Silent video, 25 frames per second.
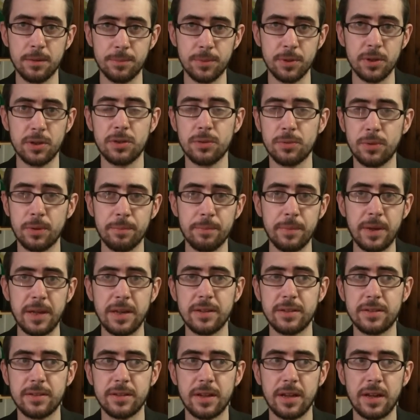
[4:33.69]
Ubuntu and
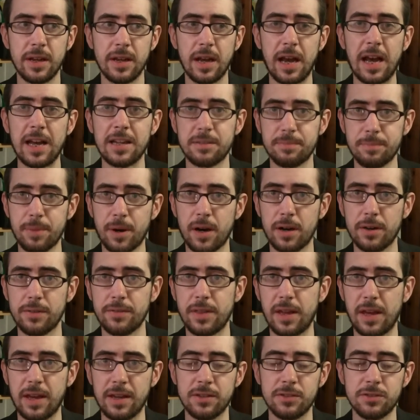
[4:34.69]
Mint as part of
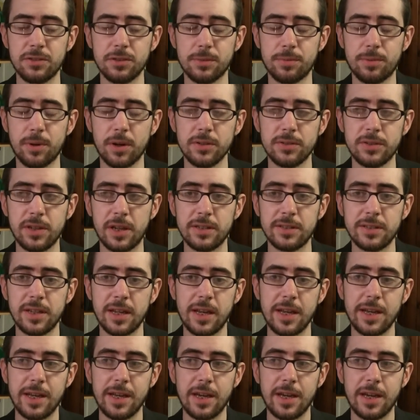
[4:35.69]
that install process